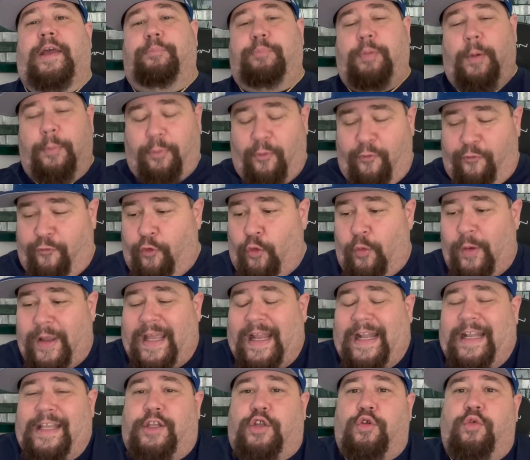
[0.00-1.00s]
But before we
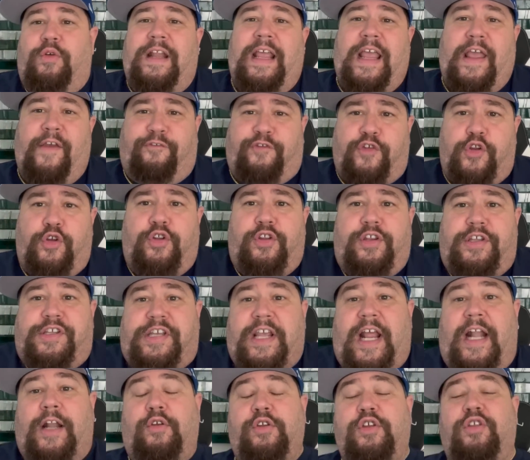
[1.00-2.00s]
get into it, if you're new to the
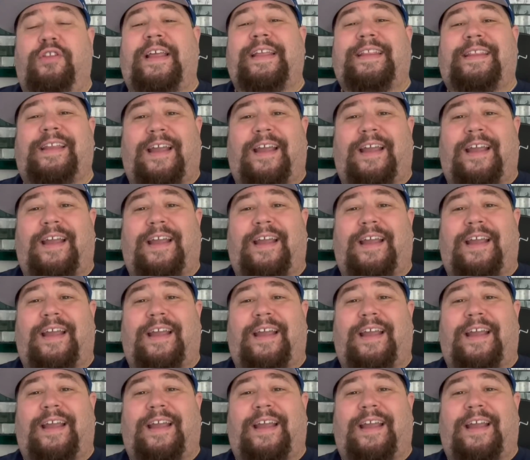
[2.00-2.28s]
channel and you like